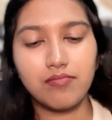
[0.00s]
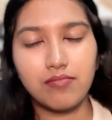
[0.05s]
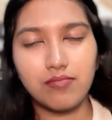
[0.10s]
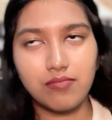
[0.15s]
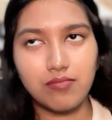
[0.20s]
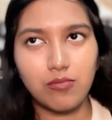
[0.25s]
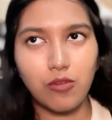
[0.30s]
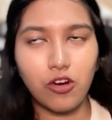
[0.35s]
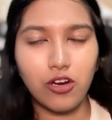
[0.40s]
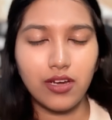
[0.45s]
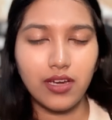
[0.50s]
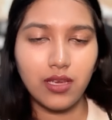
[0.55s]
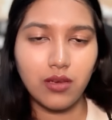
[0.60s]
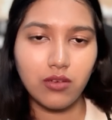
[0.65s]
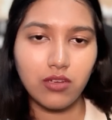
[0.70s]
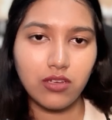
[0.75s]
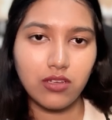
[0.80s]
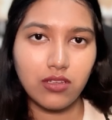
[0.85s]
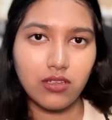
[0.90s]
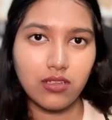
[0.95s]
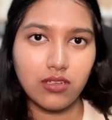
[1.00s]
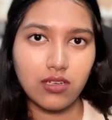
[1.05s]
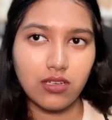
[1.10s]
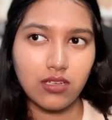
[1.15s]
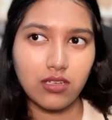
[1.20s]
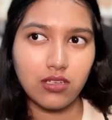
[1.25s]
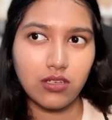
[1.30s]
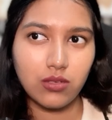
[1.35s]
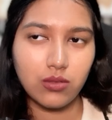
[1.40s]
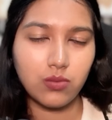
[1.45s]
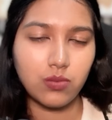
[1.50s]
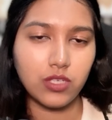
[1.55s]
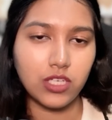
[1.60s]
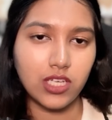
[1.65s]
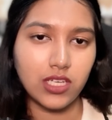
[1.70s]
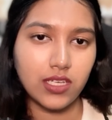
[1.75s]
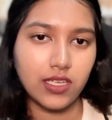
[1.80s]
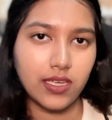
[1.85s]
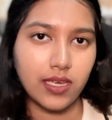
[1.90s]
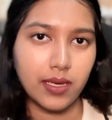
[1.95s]
Morning could
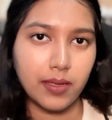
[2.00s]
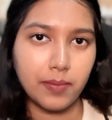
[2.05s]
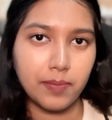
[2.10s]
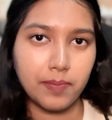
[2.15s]
work, yeah.